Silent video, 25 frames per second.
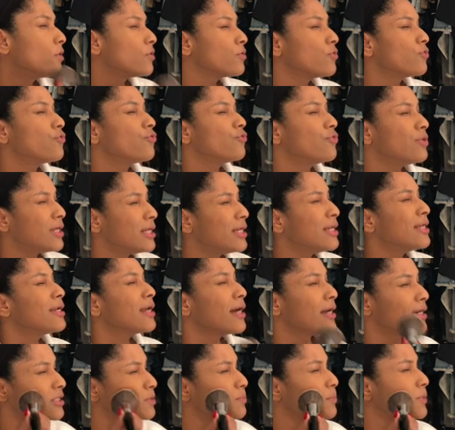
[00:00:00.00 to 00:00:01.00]
it's really
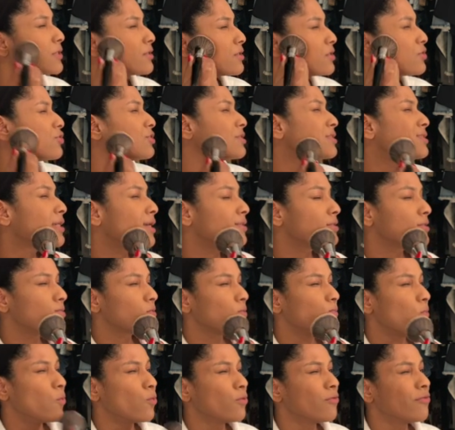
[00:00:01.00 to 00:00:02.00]
nice because it just sets
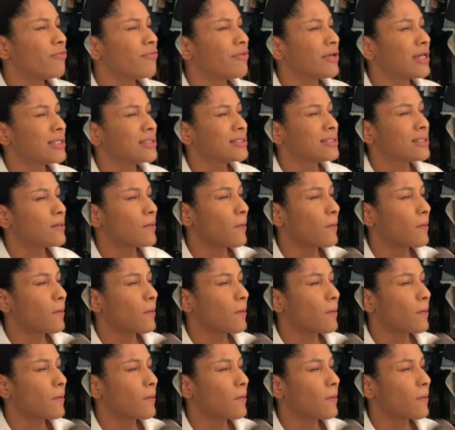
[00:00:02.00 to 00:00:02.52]
the whole face